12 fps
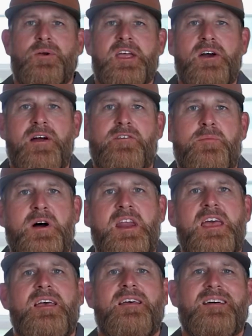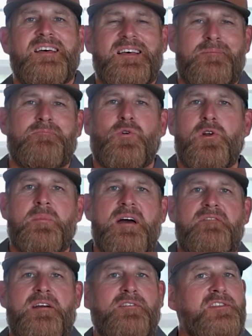we go, everybody. One of my
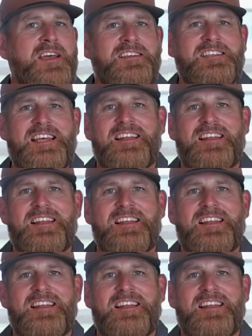favorite things to eat